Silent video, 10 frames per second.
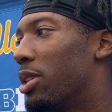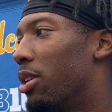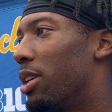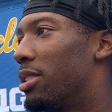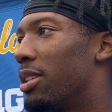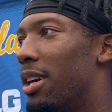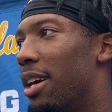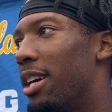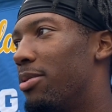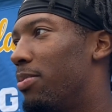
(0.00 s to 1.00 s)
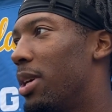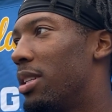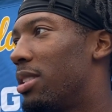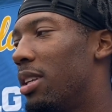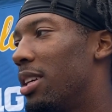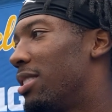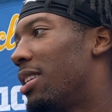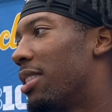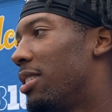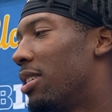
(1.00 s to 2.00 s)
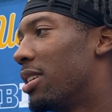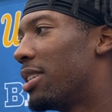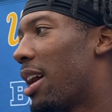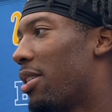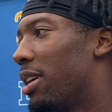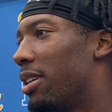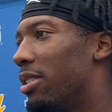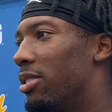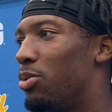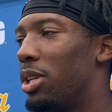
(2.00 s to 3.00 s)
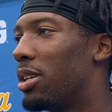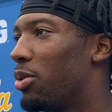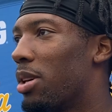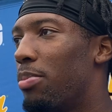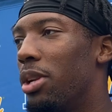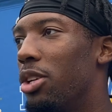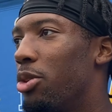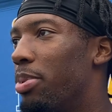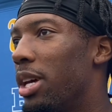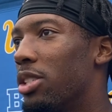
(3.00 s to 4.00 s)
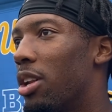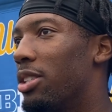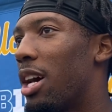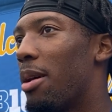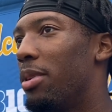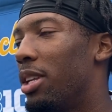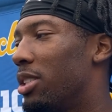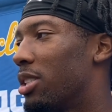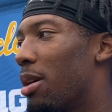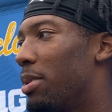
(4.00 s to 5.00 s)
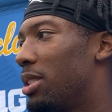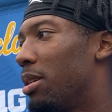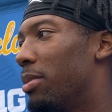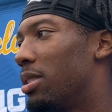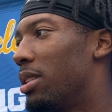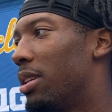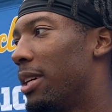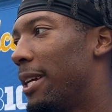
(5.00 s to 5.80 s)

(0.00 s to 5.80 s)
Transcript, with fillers: So it's it's, it's, it's nothing to us now, and we, we can put in new plays all the time, and they just come in seamlessly.